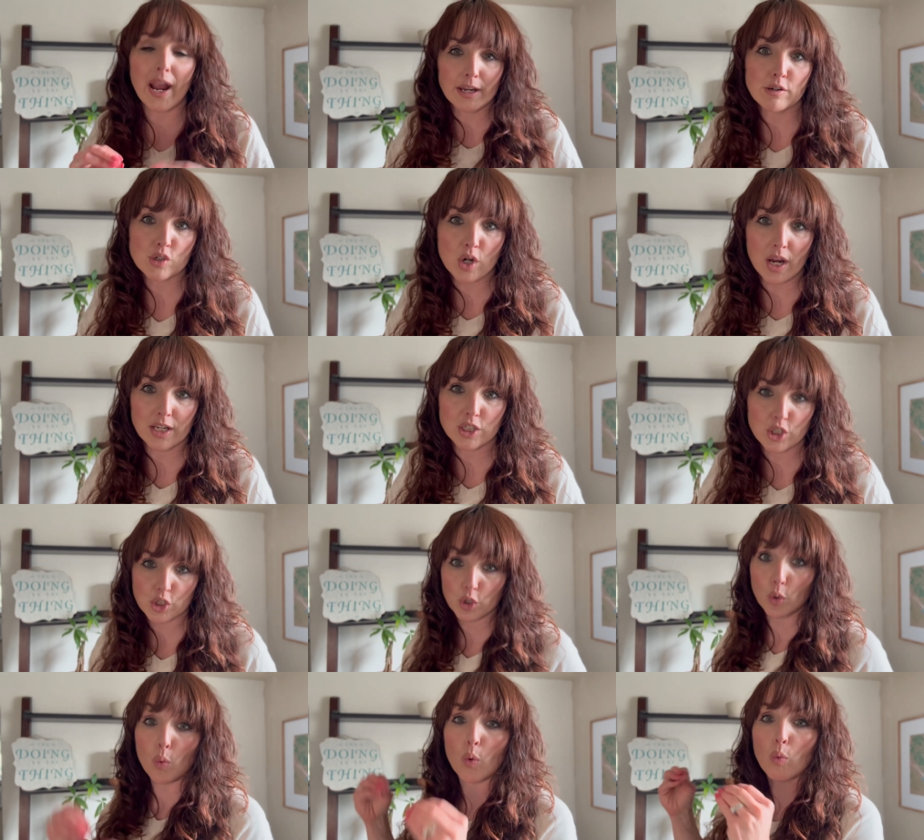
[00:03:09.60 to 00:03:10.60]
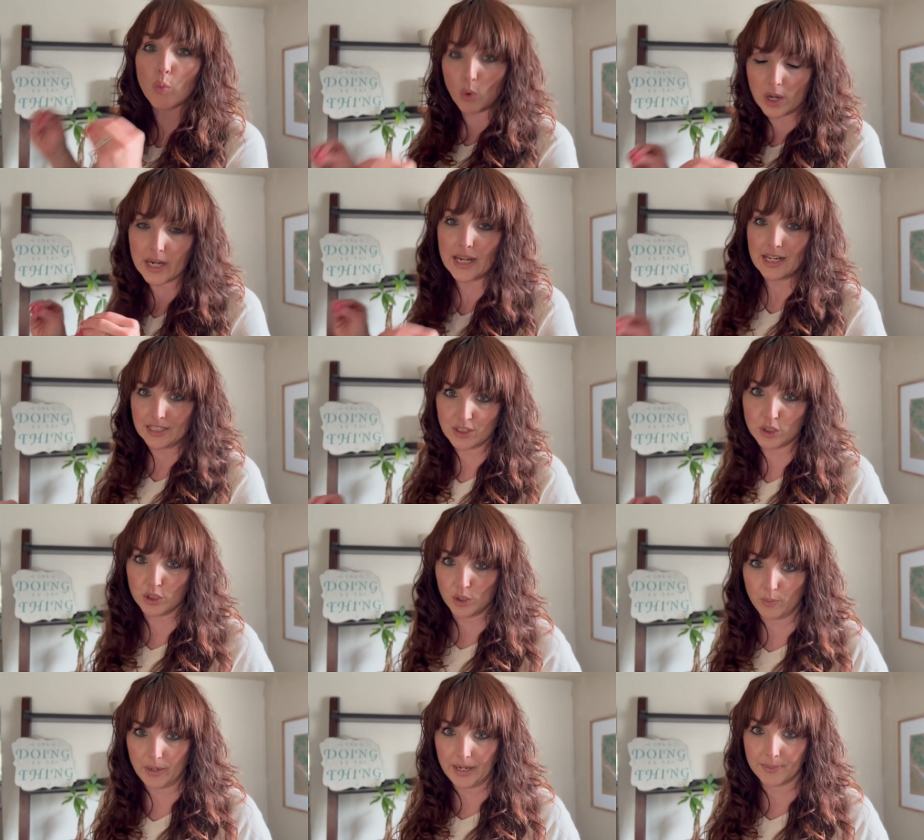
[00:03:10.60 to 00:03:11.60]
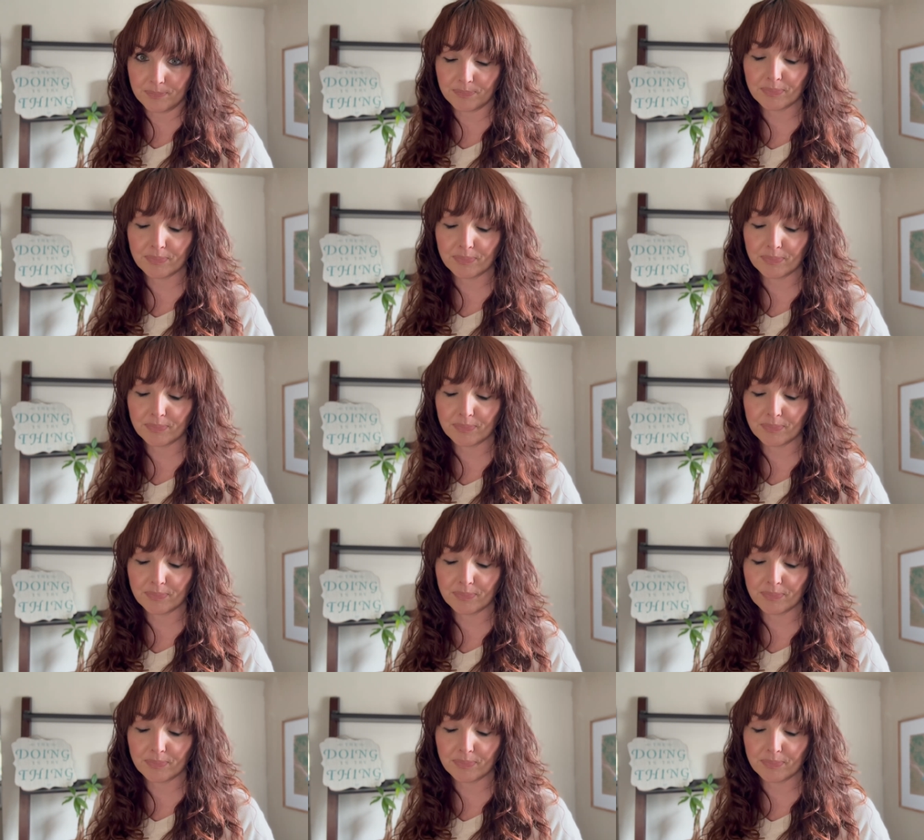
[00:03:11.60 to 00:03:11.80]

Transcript: you're trying to do what it is you're doing.